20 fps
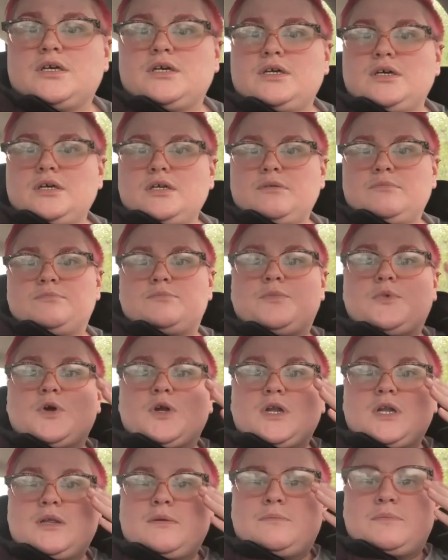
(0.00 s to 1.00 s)
Good
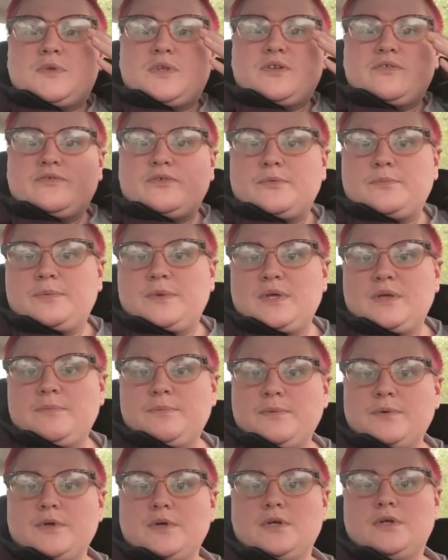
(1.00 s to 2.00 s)
morning, beautiful
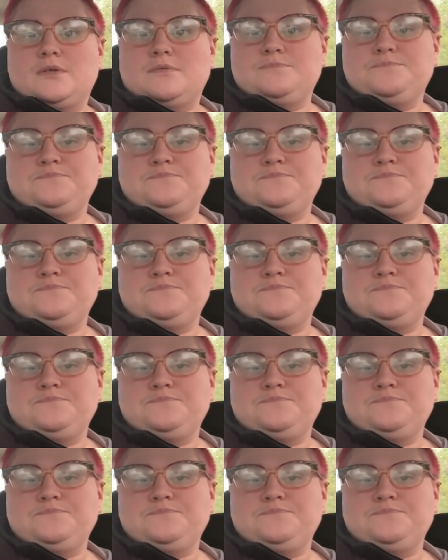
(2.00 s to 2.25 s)
people.